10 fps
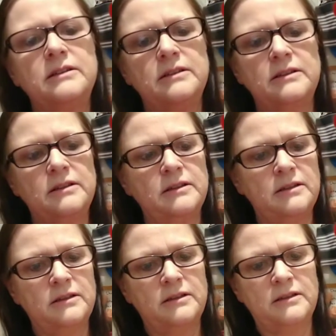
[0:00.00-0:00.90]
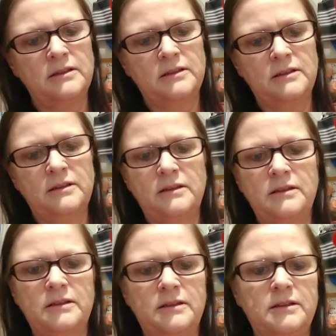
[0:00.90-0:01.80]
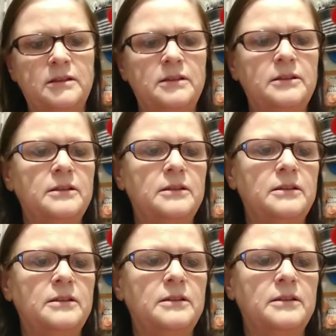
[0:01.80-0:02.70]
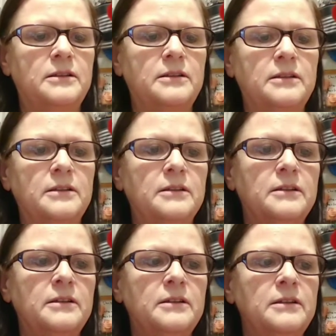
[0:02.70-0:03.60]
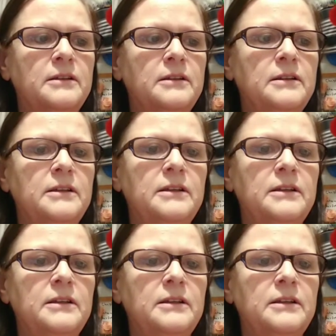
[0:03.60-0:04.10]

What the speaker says: Nothing is said.